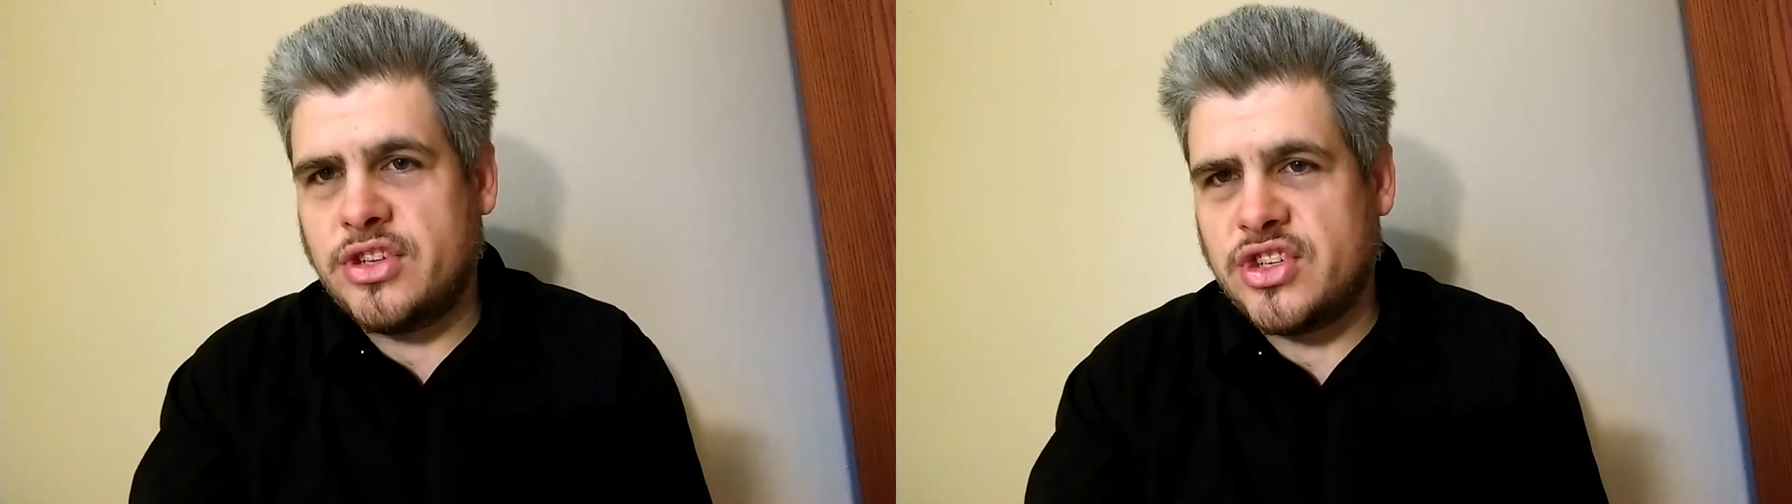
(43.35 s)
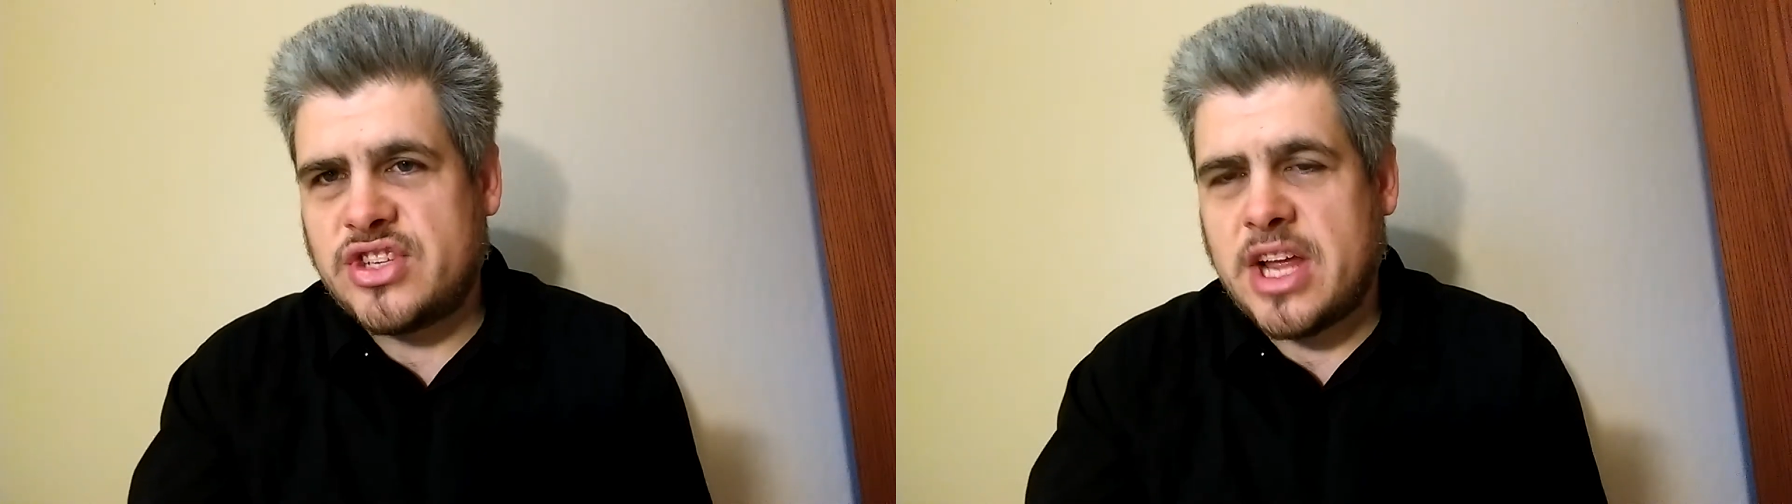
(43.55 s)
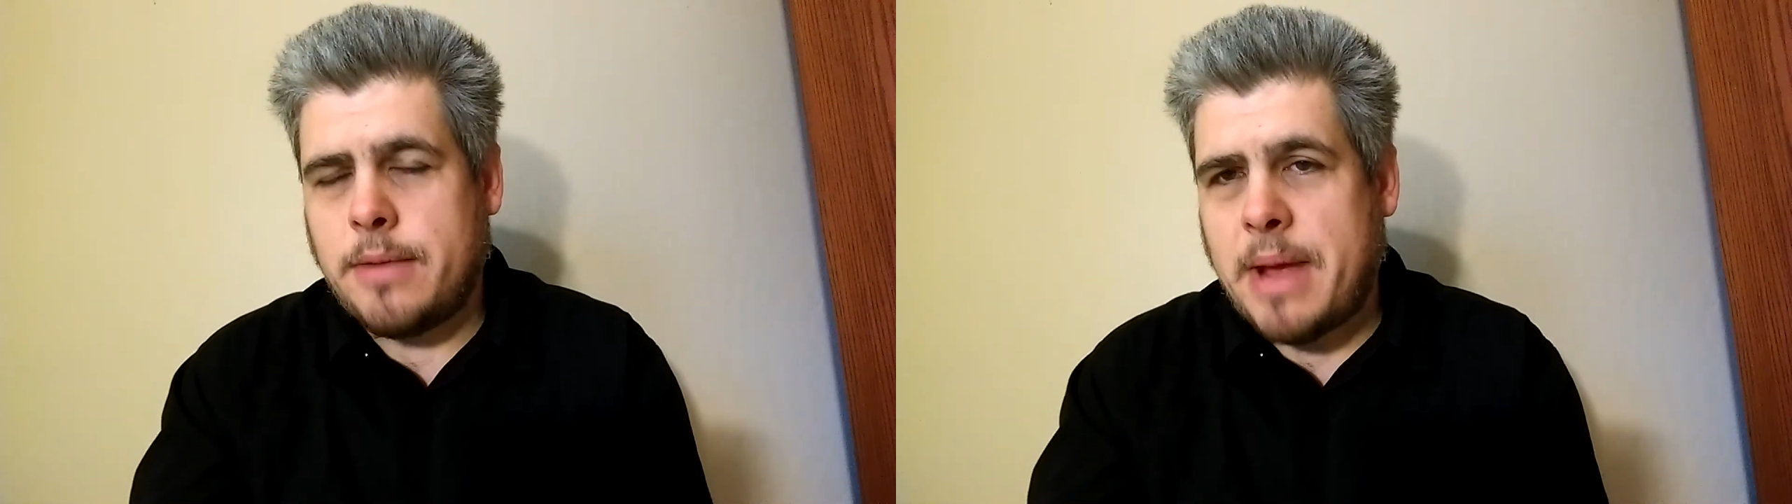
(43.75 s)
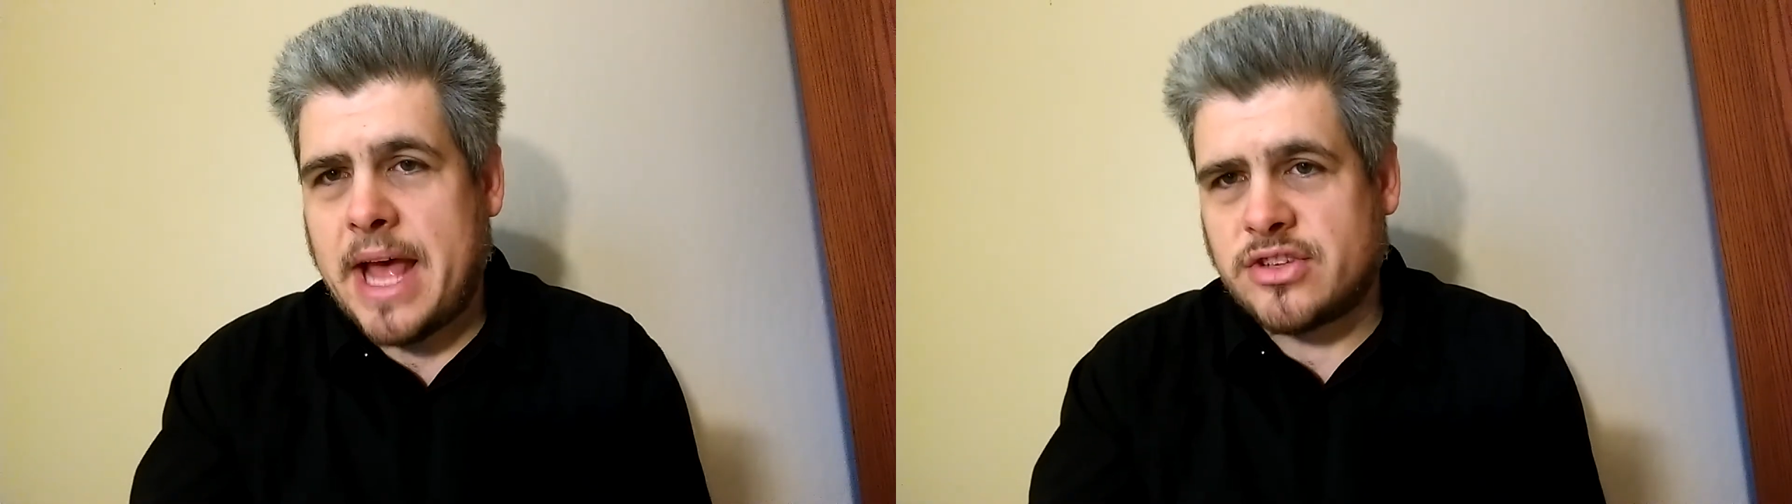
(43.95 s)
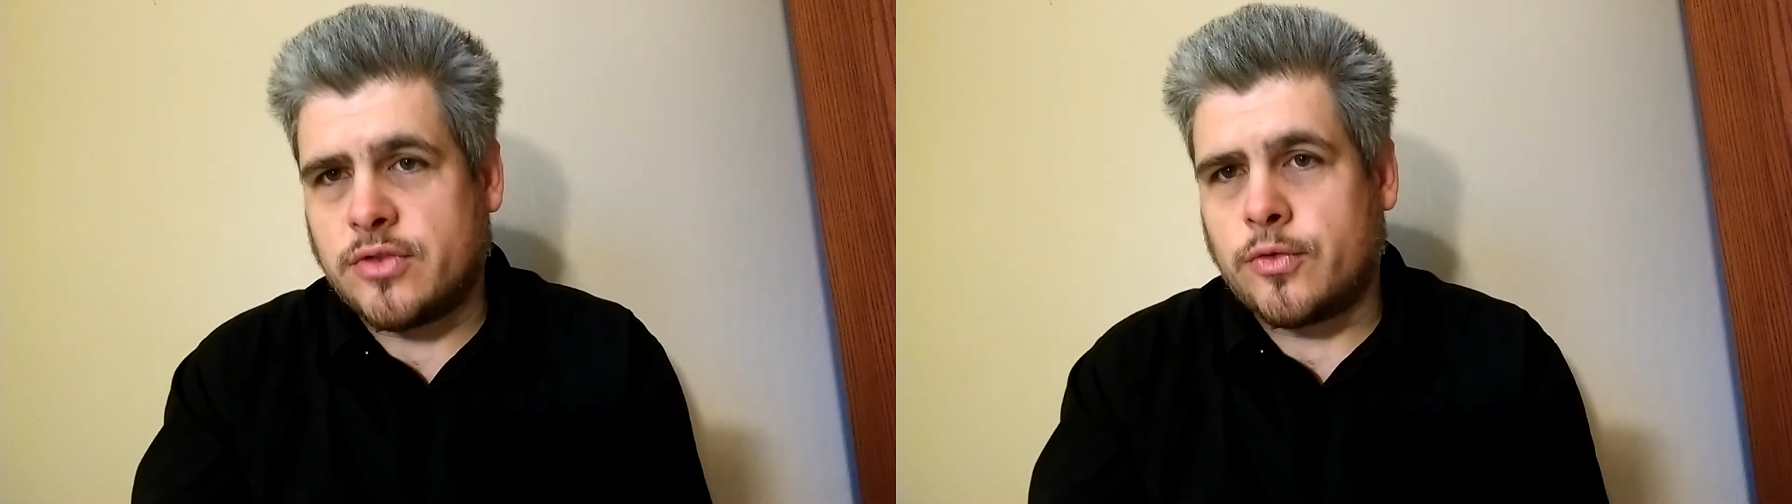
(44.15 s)
just had
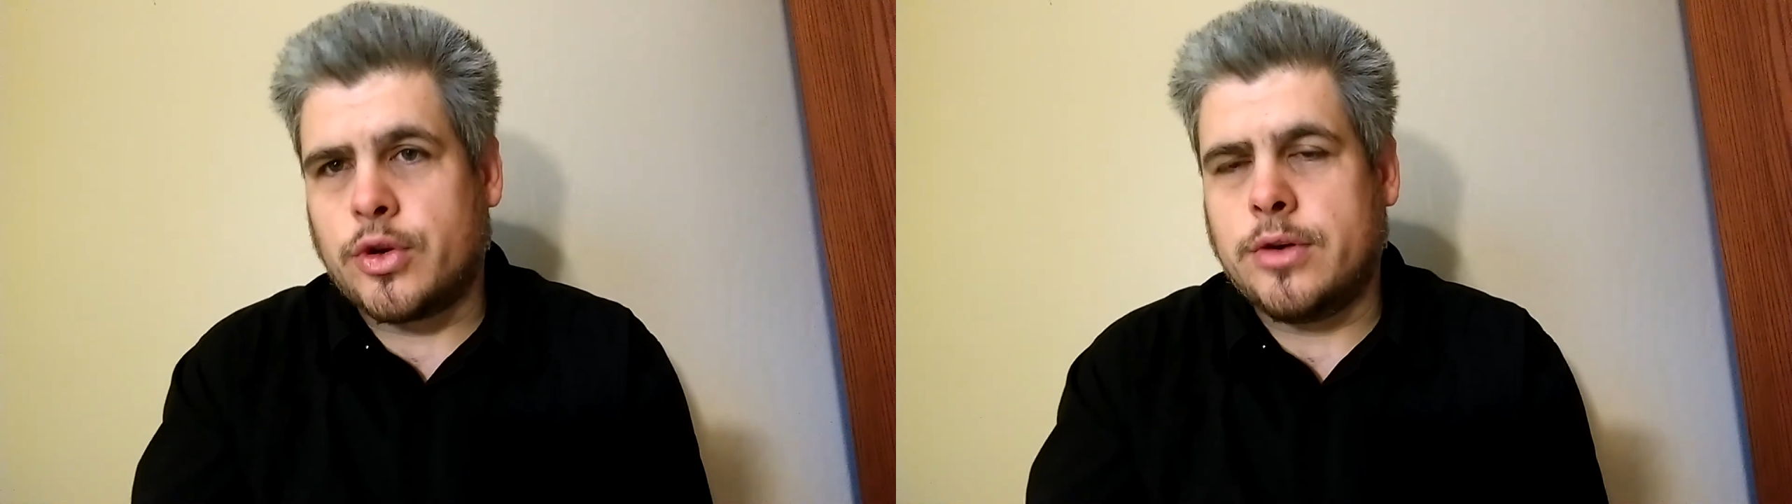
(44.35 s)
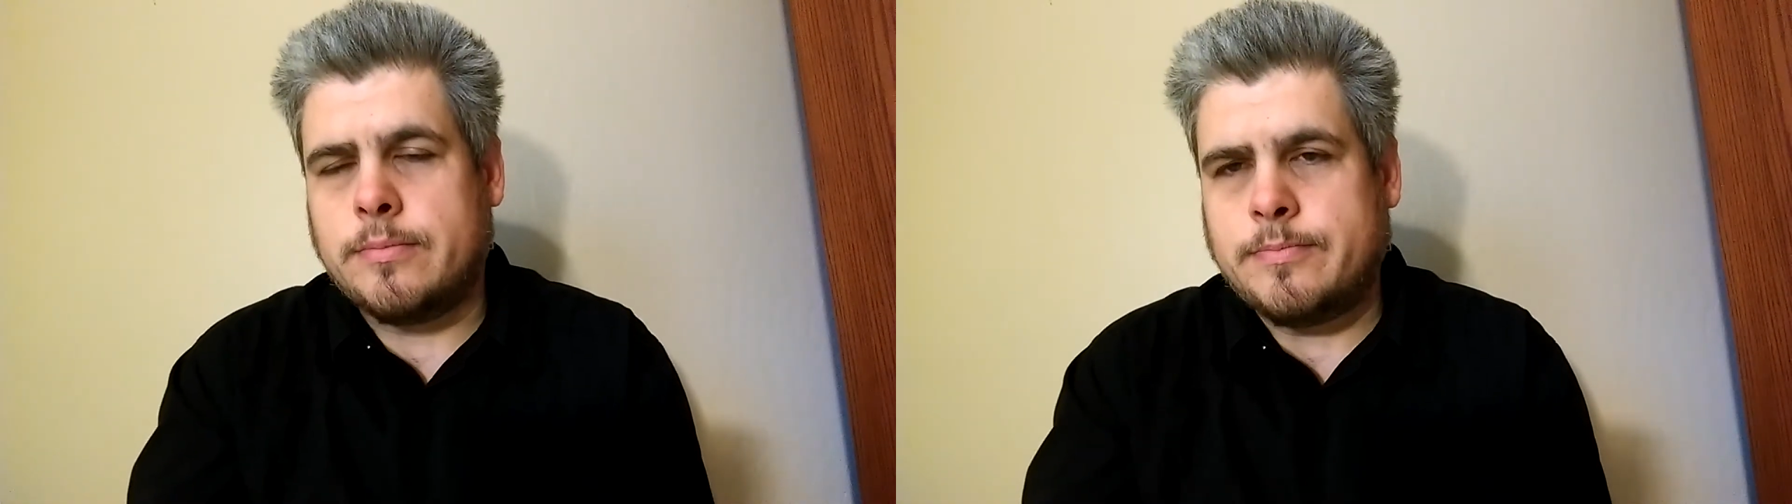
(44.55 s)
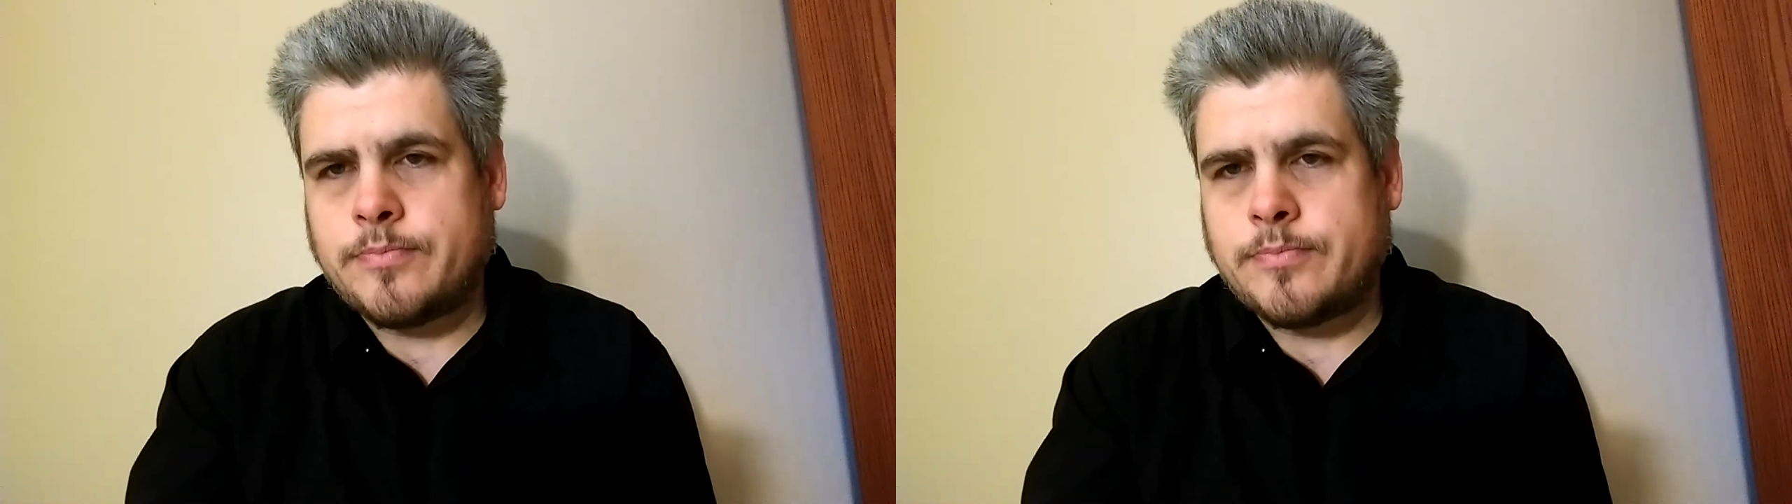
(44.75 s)
Passover in,